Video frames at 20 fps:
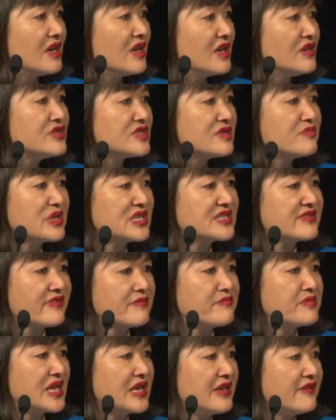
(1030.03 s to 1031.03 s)
Who's the best for
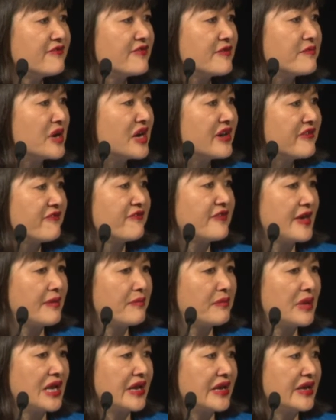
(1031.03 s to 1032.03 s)
me, for my
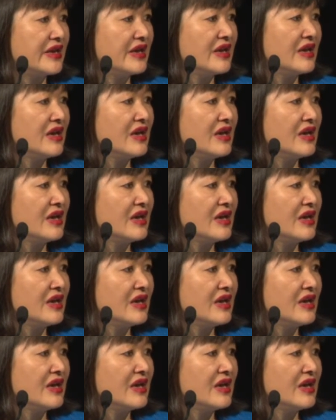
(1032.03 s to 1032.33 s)
family?